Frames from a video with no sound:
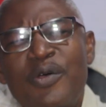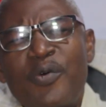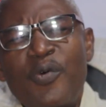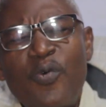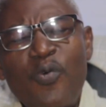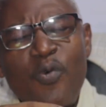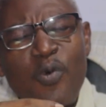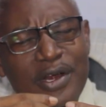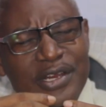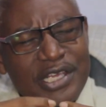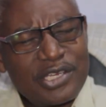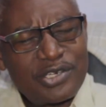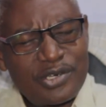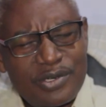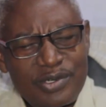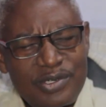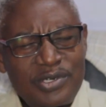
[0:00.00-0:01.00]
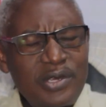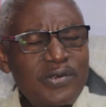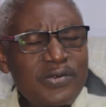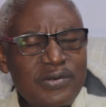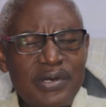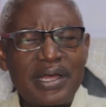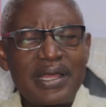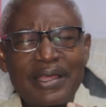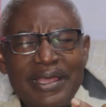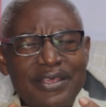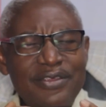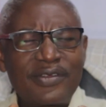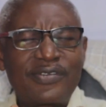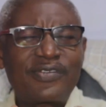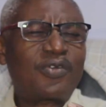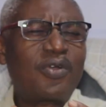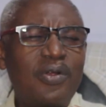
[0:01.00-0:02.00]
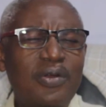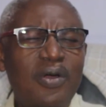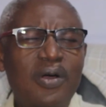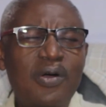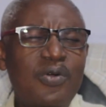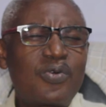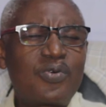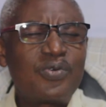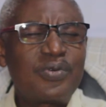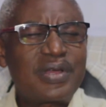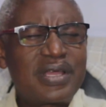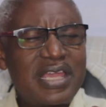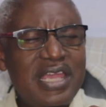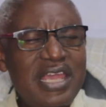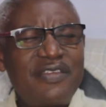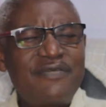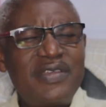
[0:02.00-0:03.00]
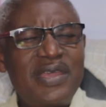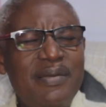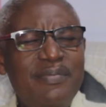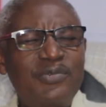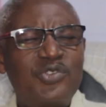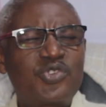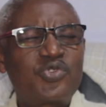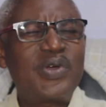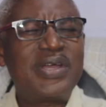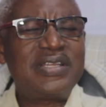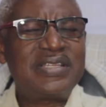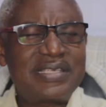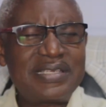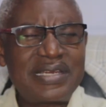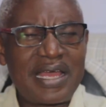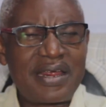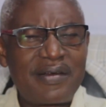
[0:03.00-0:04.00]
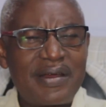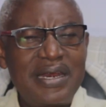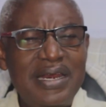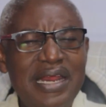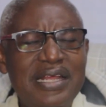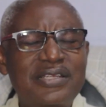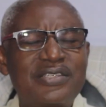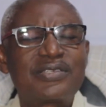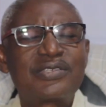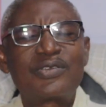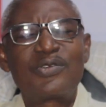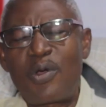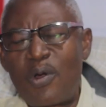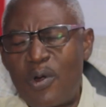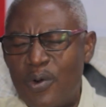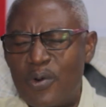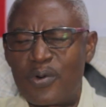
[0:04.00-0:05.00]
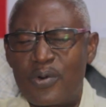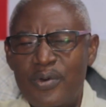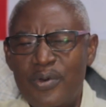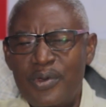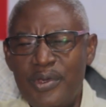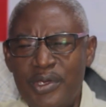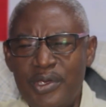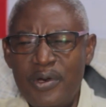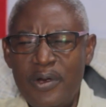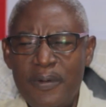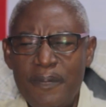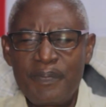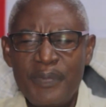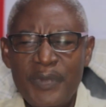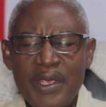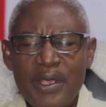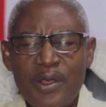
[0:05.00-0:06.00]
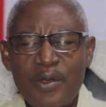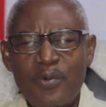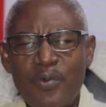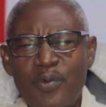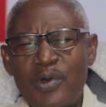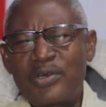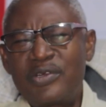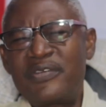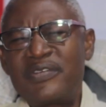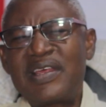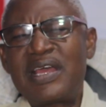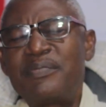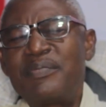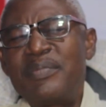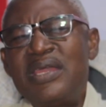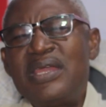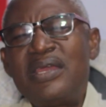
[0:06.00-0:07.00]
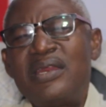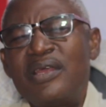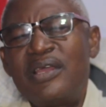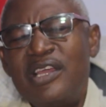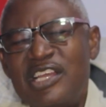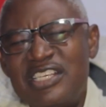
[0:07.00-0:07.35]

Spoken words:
What he should do, he just called, uncle, give him 20 naira, let's go. What does that mean?